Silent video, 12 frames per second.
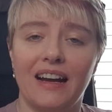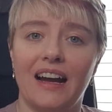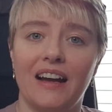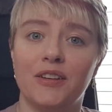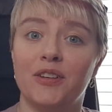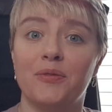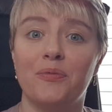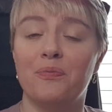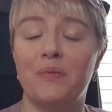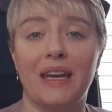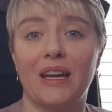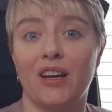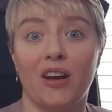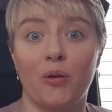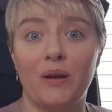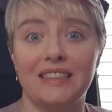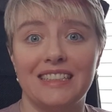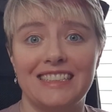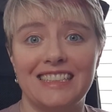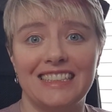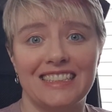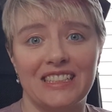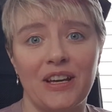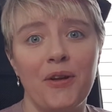and make acquaintances.